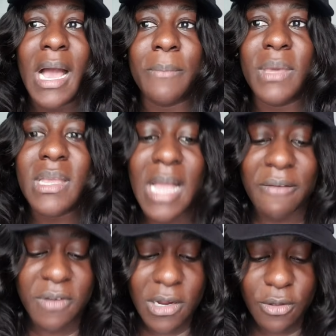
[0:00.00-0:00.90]
I mean,
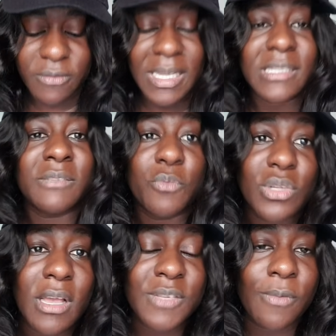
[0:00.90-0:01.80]
I've heard of
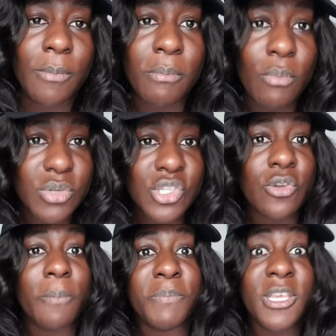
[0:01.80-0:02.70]
testimonials from
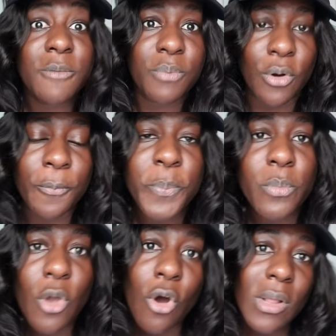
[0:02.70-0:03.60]
some people
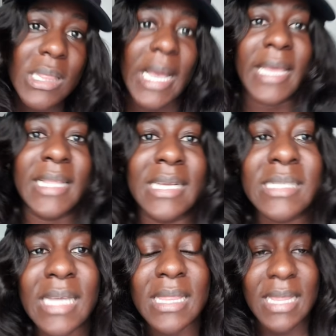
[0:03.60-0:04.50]
online that
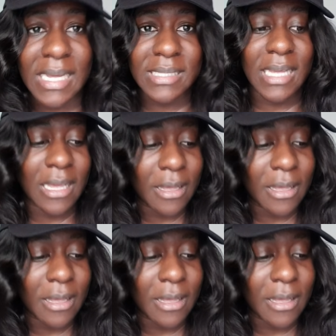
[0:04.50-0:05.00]
said that